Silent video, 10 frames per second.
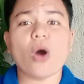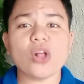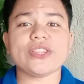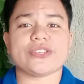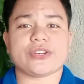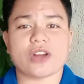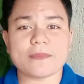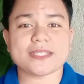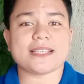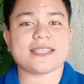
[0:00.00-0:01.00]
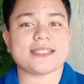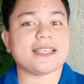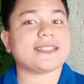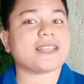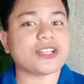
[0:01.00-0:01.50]
all the
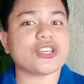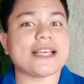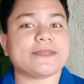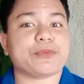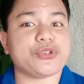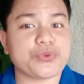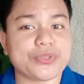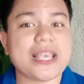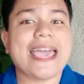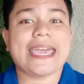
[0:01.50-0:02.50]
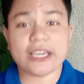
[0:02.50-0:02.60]
circumstances is such as produce